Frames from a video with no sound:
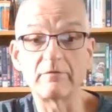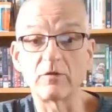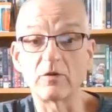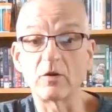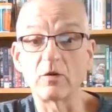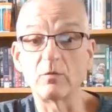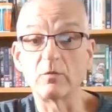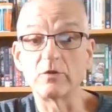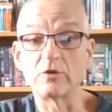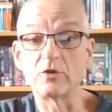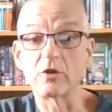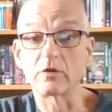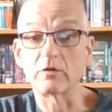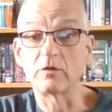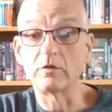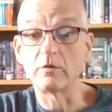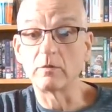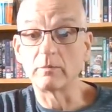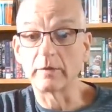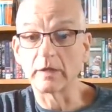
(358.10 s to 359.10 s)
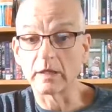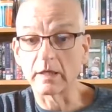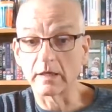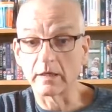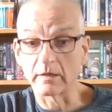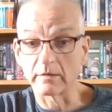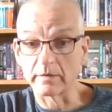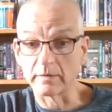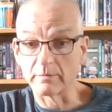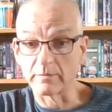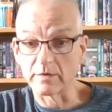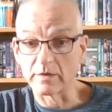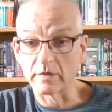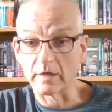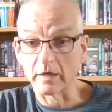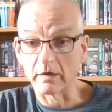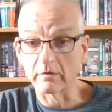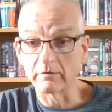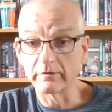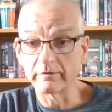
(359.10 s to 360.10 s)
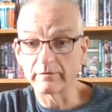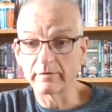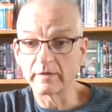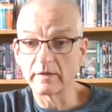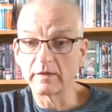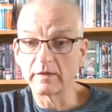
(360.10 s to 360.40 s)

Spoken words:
involved with Jean-Luc Picard himself.